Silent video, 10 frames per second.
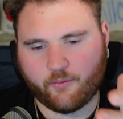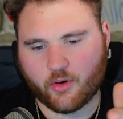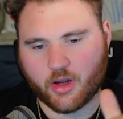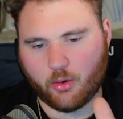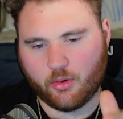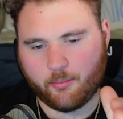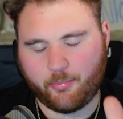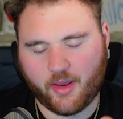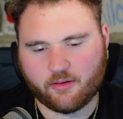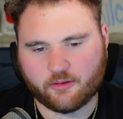if we're going
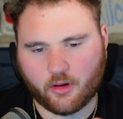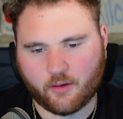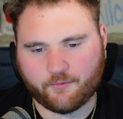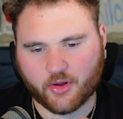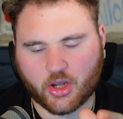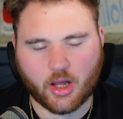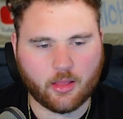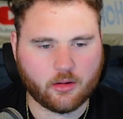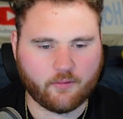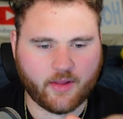based off the
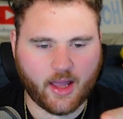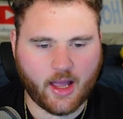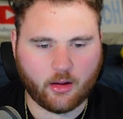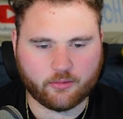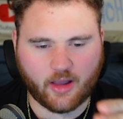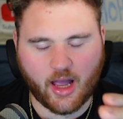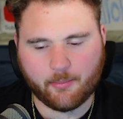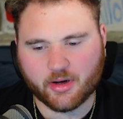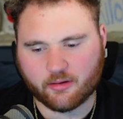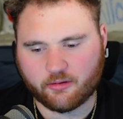color of the house,
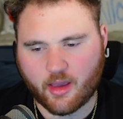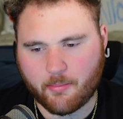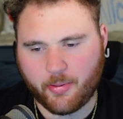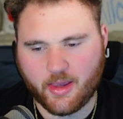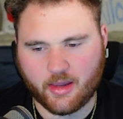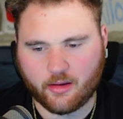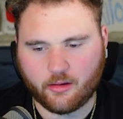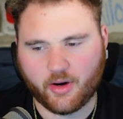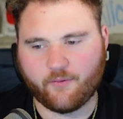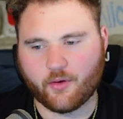I'm gonna say pink.
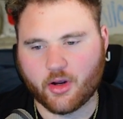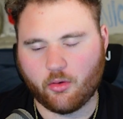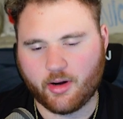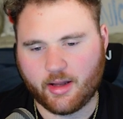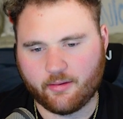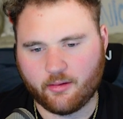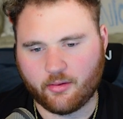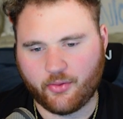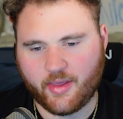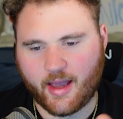But if we're going on
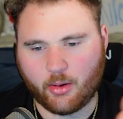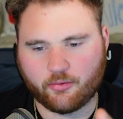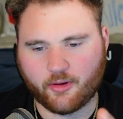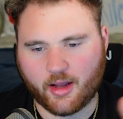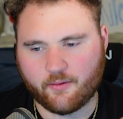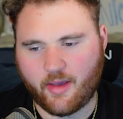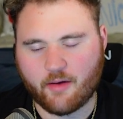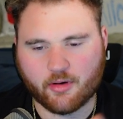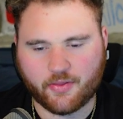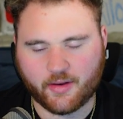the outside of
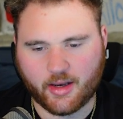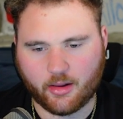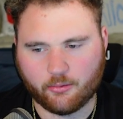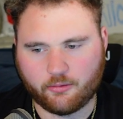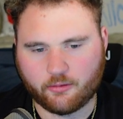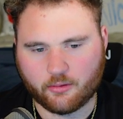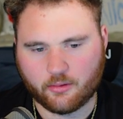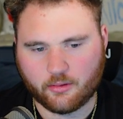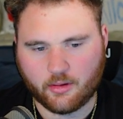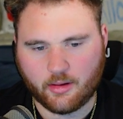everything else,
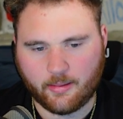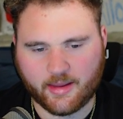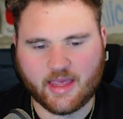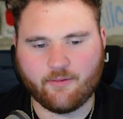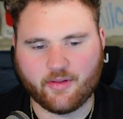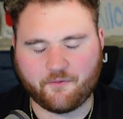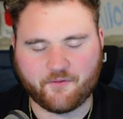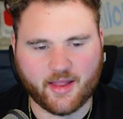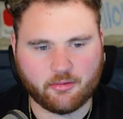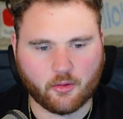like even the
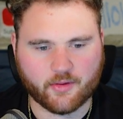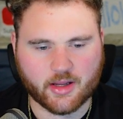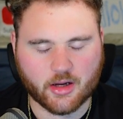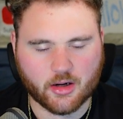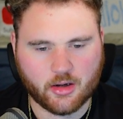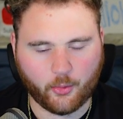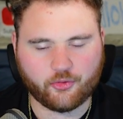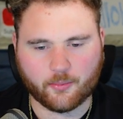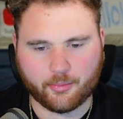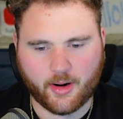fence over here,
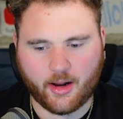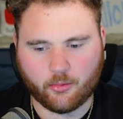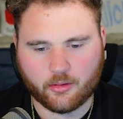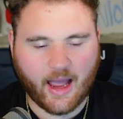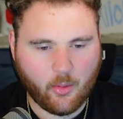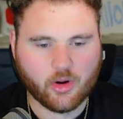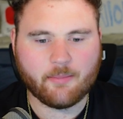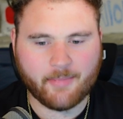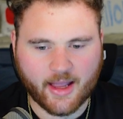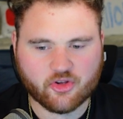those are brown. I would
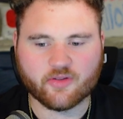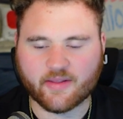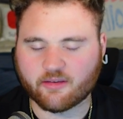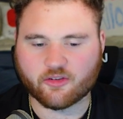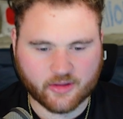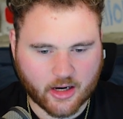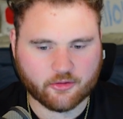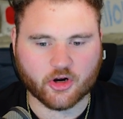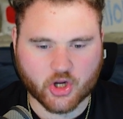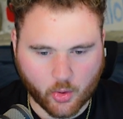imagine that the
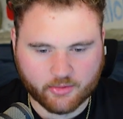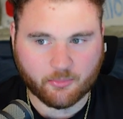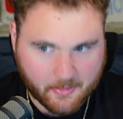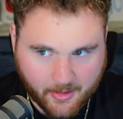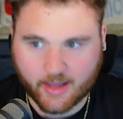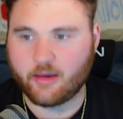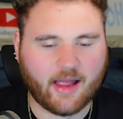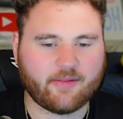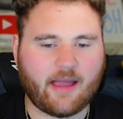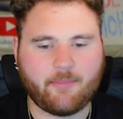stairs are going to be pink.
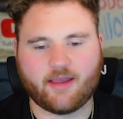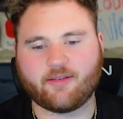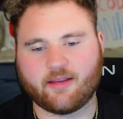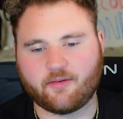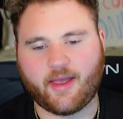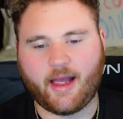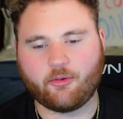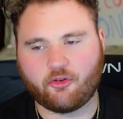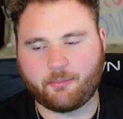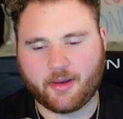That makes sense. If the
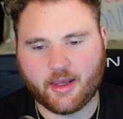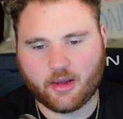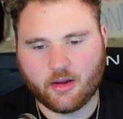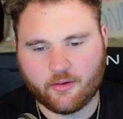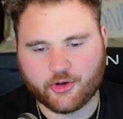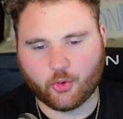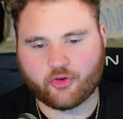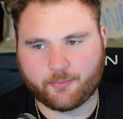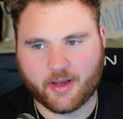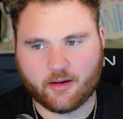house is pink, the
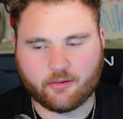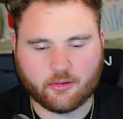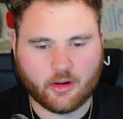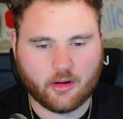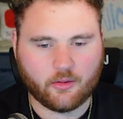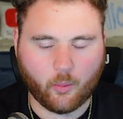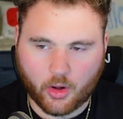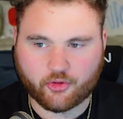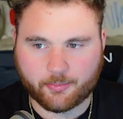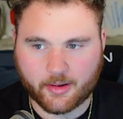doors are pink, the
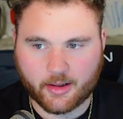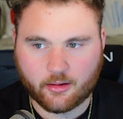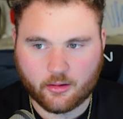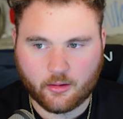walls are pink,